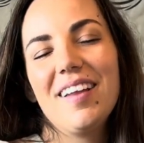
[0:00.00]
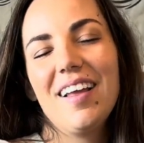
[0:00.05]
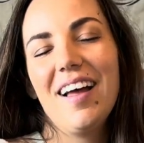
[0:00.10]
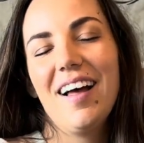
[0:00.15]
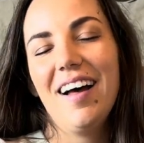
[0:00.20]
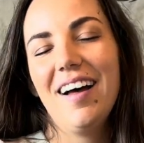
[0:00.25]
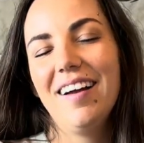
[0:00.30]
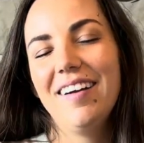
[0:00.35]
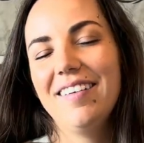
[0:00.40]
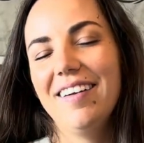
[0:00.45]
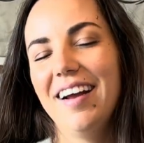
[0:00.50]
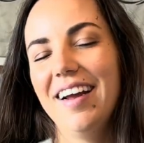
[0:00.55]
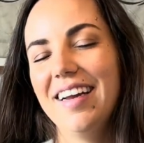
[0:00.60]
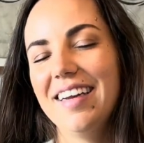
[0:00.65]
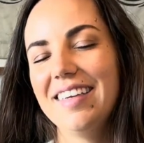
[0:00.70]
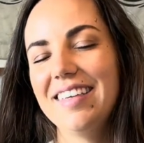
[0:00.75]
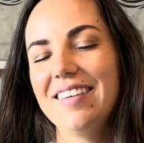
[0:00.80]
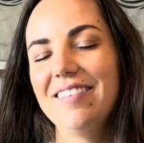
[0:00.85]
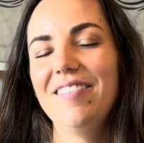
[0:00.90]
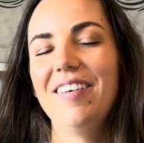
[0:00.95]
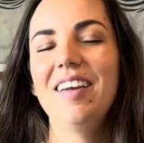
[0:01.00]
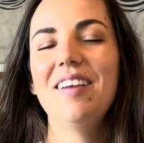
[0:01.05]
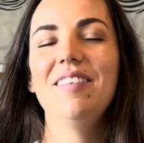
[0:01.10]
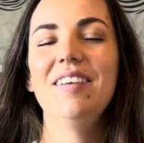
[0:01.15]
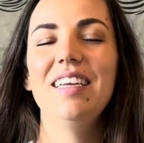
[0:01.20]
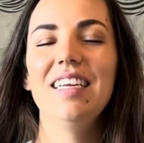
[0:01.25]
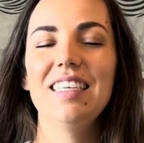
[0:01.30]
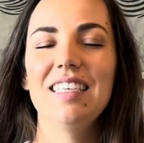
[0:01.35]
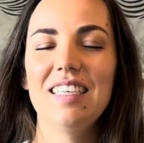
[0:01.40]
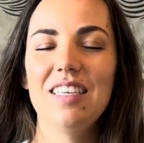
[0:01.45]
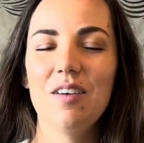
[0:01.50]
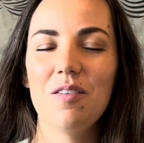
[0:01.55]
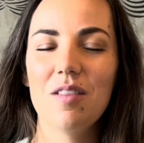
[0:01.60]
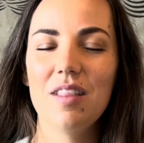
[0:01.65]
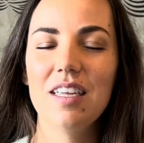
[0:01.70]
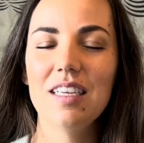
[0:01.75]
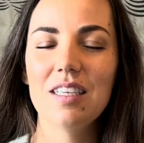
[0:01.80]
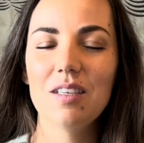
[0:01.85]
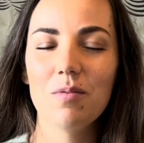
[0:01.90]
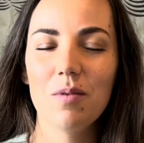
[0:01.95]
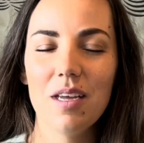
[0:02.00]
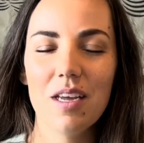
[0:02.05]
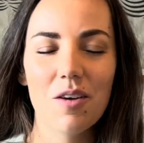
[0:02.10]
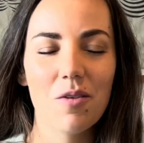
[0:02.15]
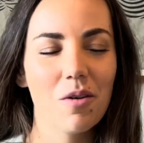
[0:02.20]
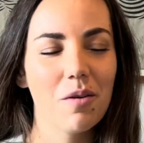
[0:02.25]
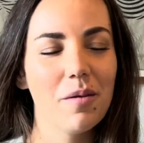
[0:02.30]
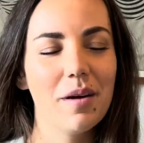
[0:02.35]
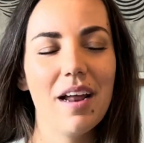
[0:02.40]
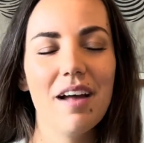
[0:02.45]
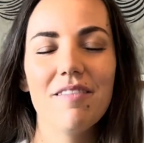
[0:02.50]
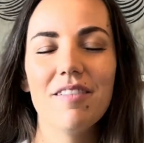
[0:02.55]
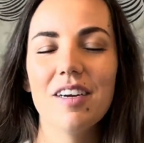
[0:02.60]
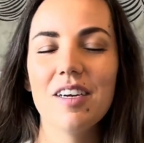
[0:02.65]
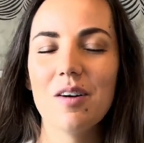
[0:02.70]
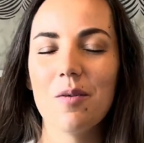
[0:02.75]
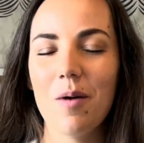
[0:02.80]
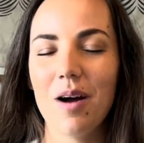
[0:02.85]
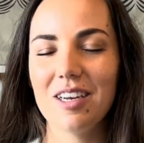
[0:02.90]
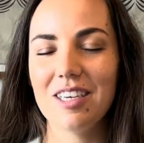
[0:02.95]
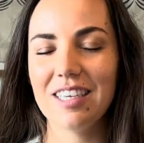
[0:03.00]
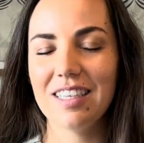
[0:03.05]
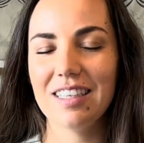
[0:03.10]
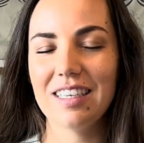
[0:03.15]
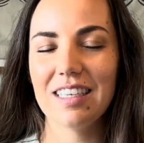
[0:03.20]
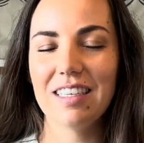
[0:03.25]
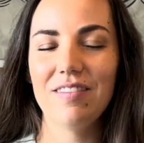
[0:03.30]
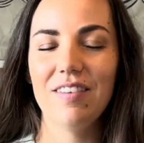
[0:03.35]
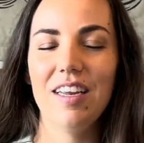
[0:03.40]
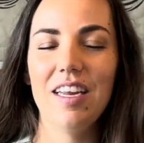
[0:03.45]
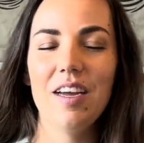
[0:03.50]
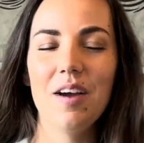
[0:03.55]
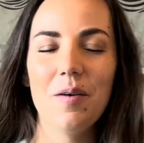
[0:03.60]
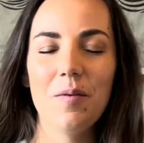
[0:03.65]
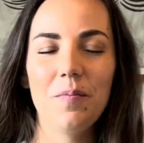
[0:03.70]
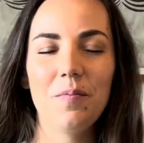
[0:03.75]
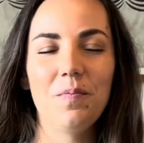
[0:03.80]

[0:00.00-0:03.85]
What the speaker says: All right, what do we need to know this week or whenever you're watching this video?